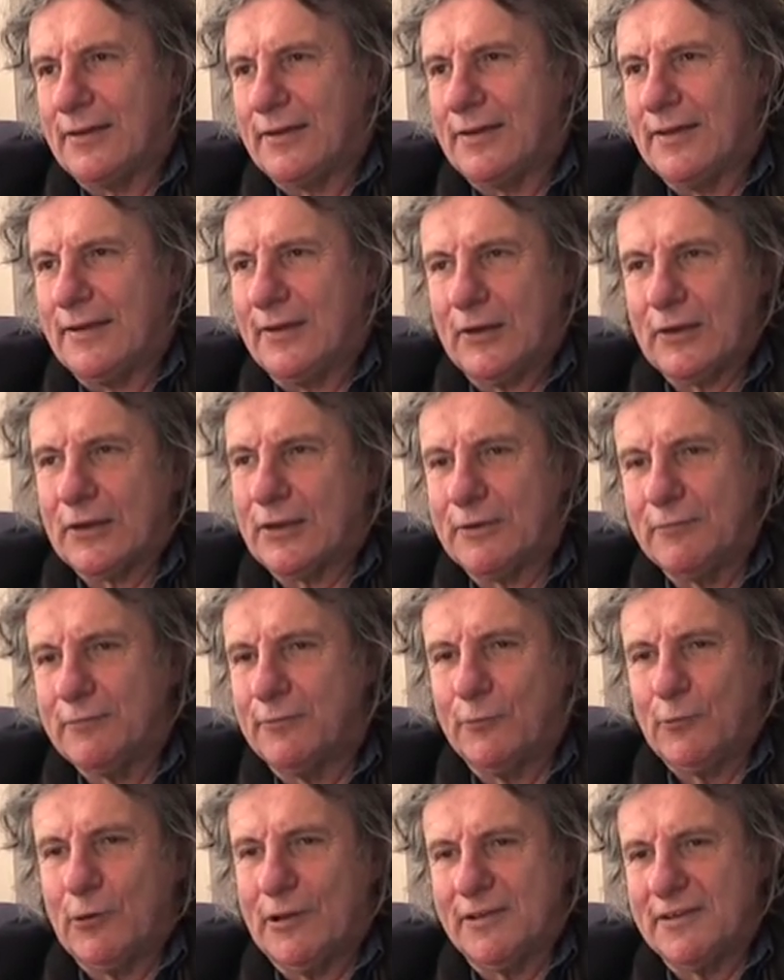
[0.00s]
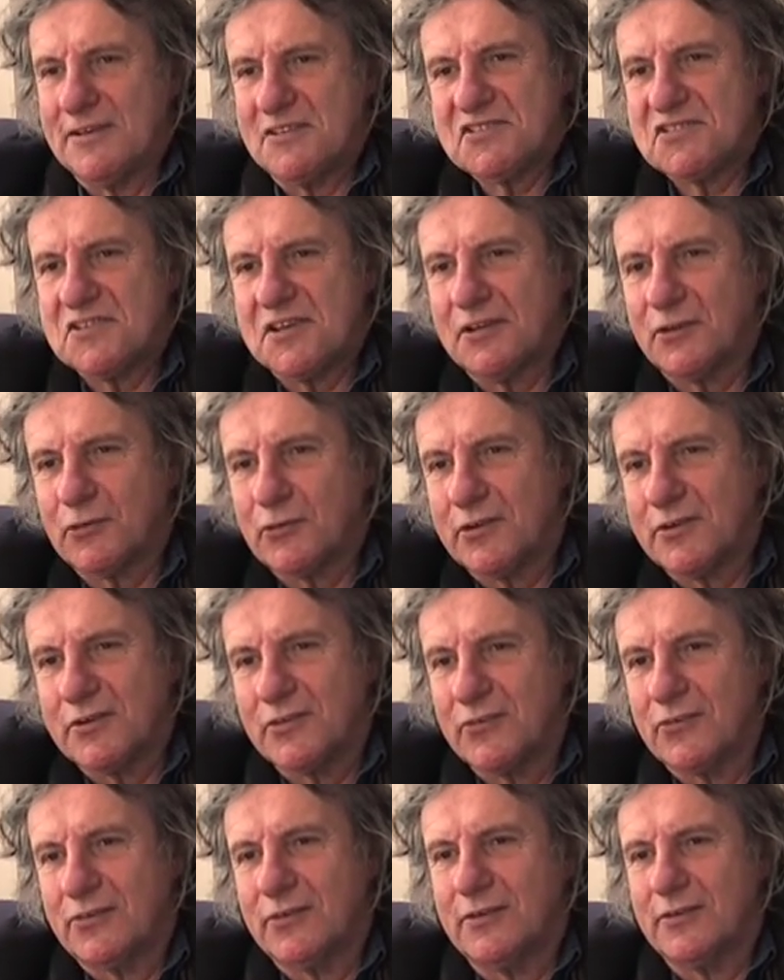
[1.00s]
they don't give away their
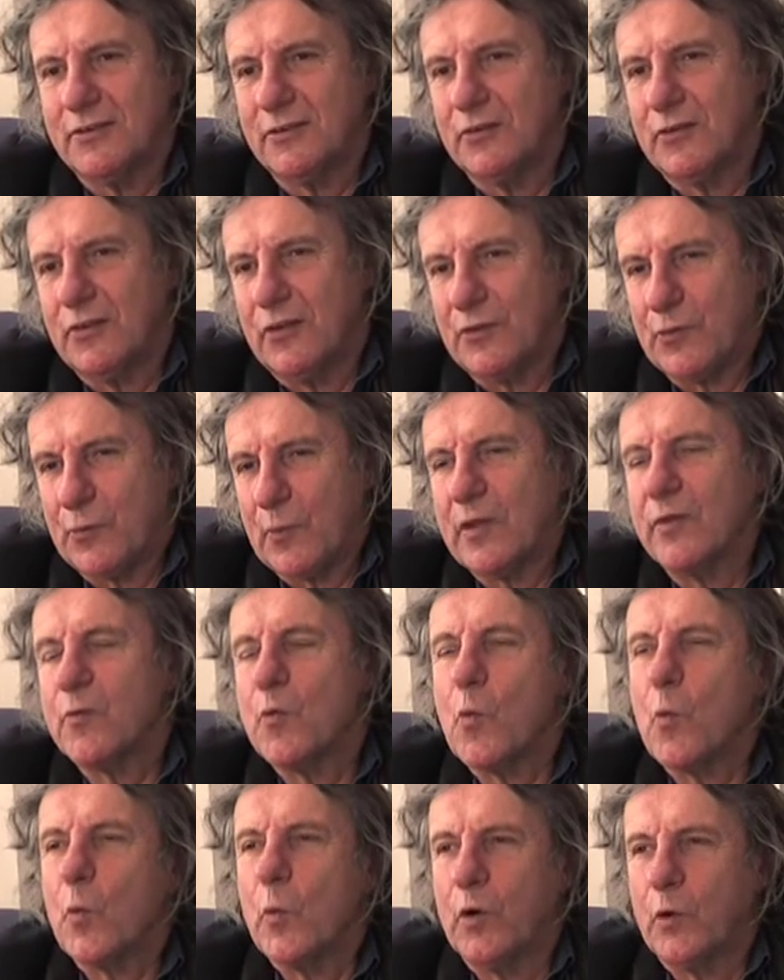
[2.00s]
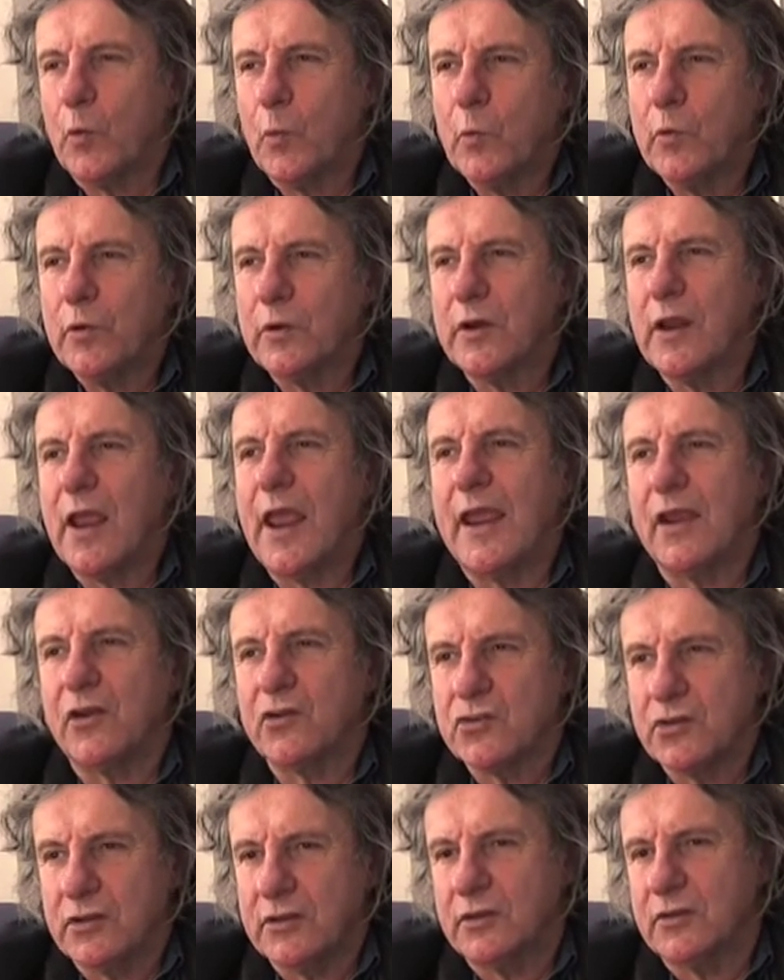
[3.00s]
secrets. You know, is that well, what
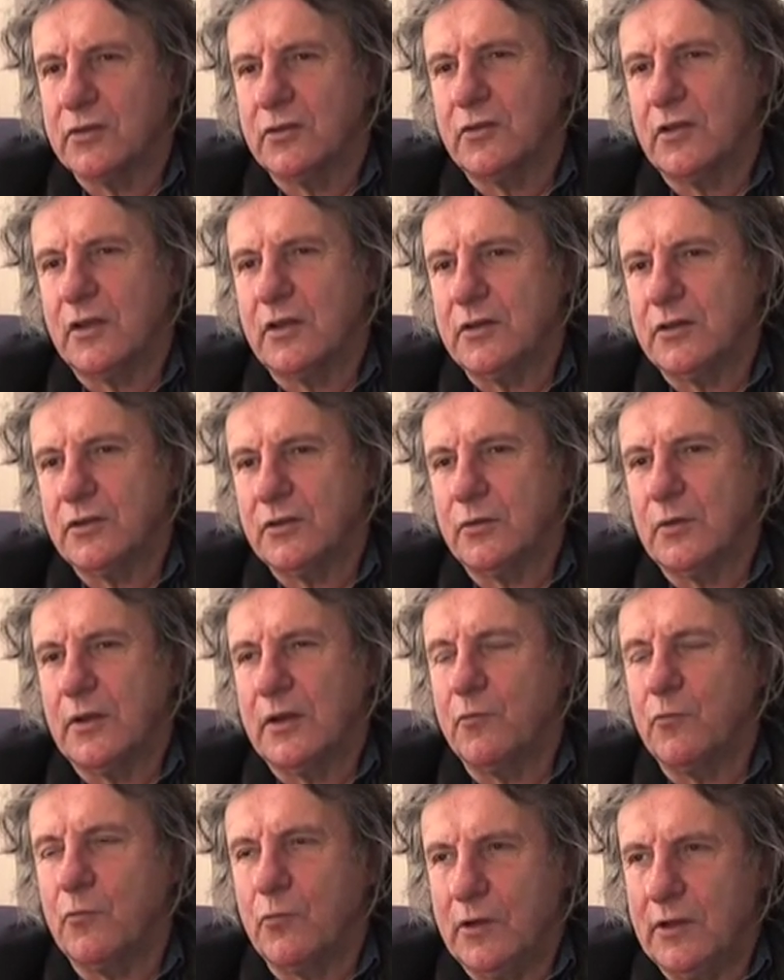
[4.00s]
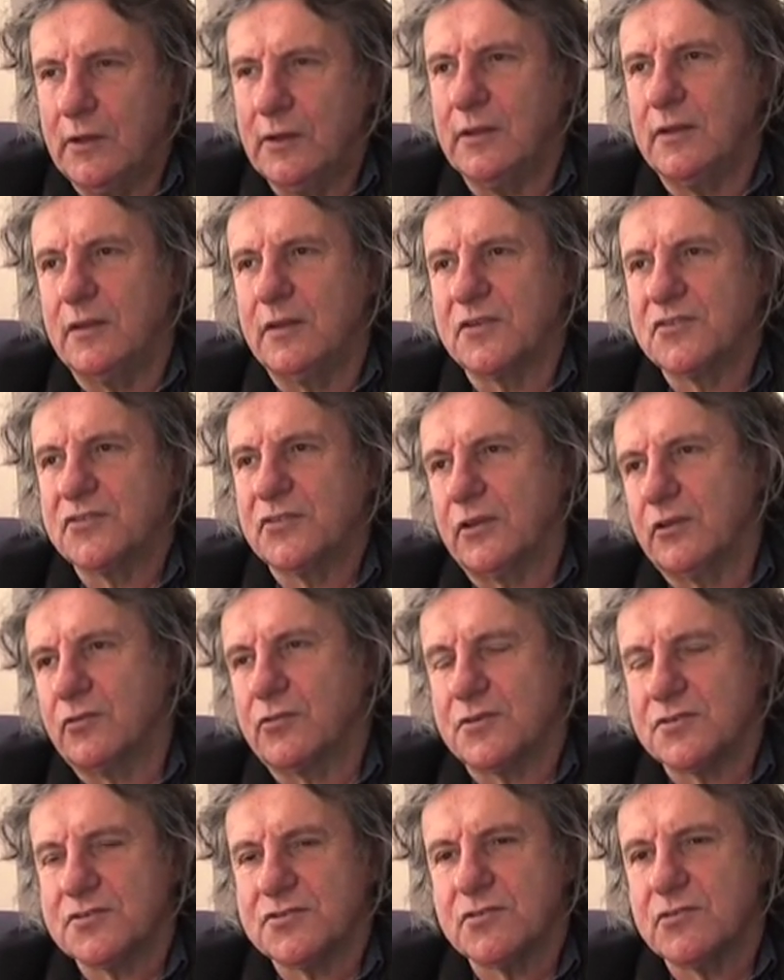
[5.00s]
actually do they do? And really, the
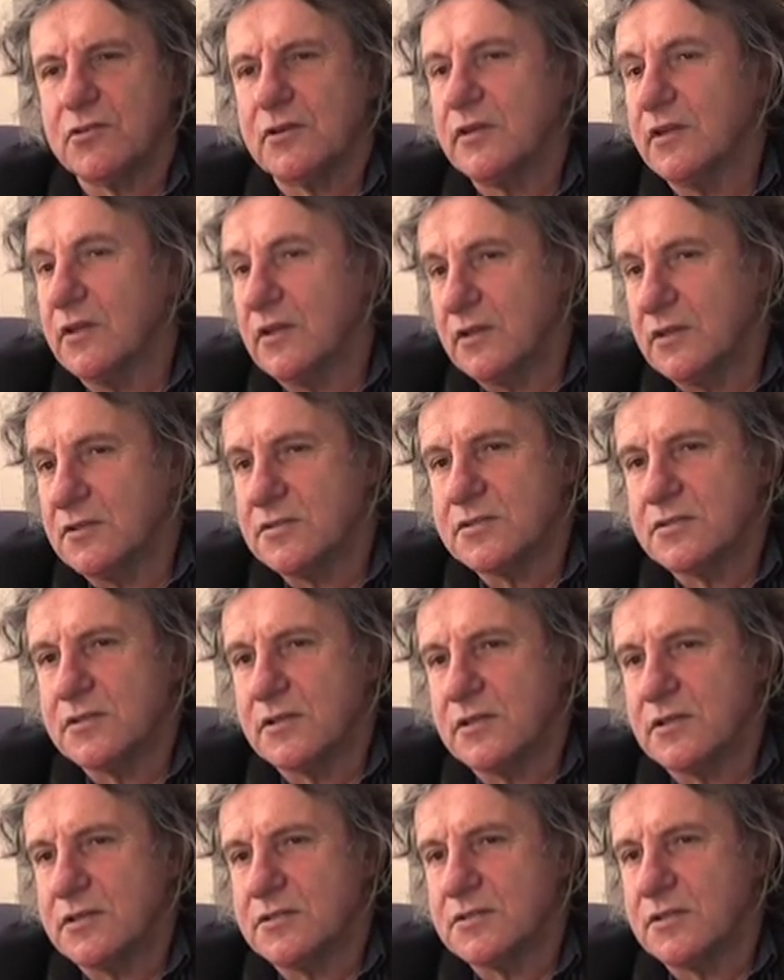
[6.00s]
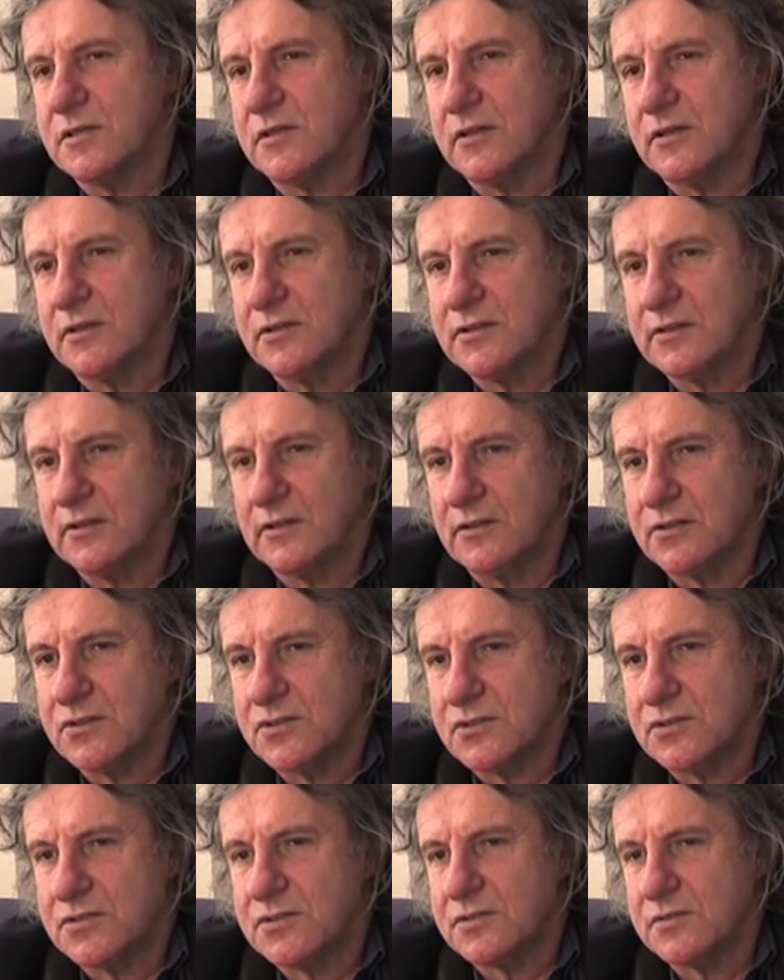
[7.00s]
secrets are in the insights and the
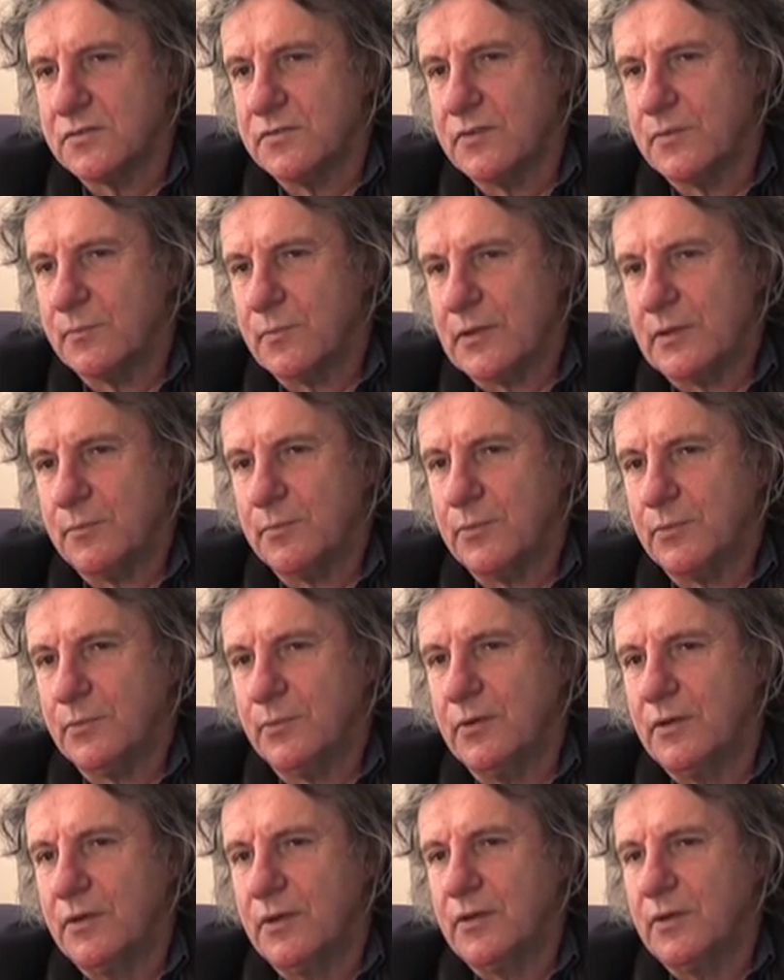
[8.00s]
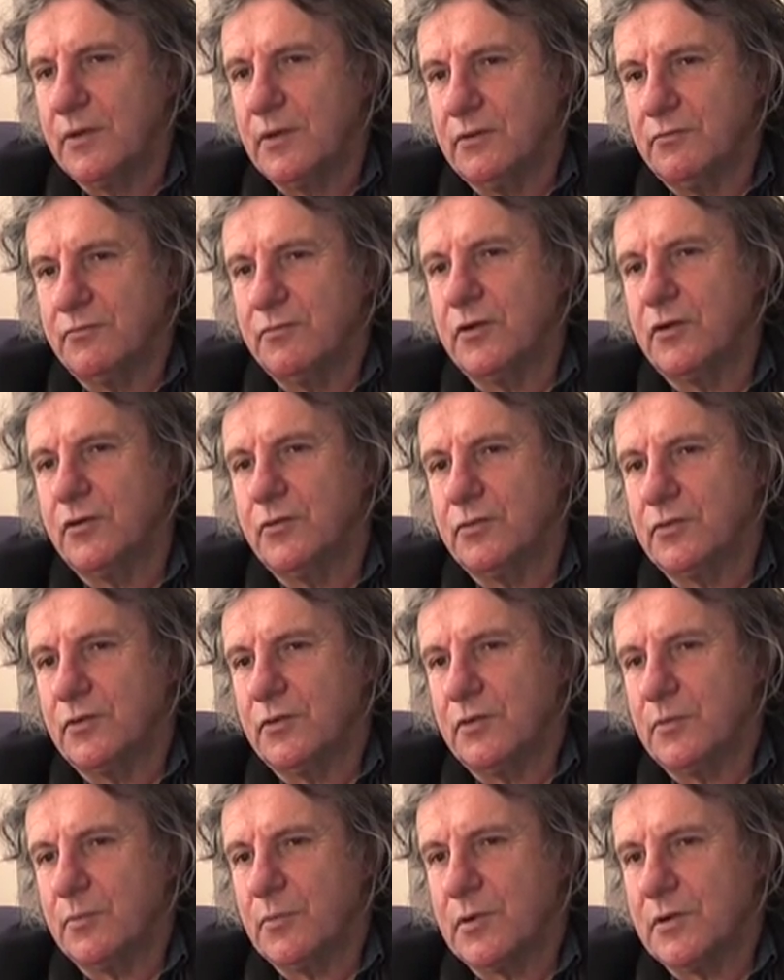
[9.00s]
intelligence of the people involved
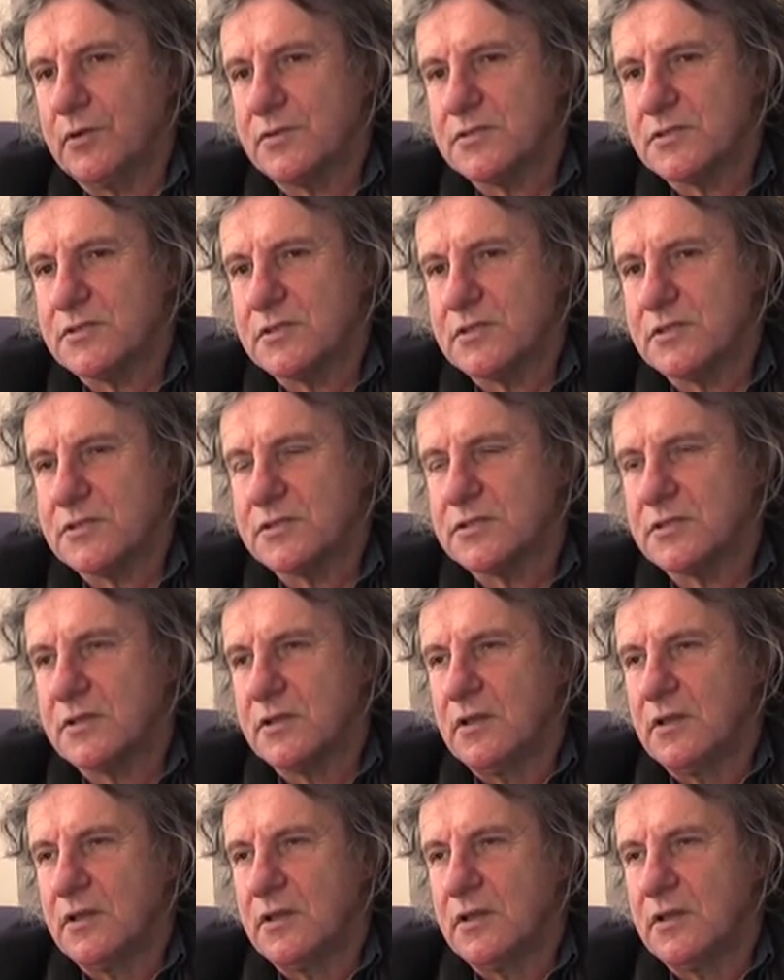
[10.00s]
in the process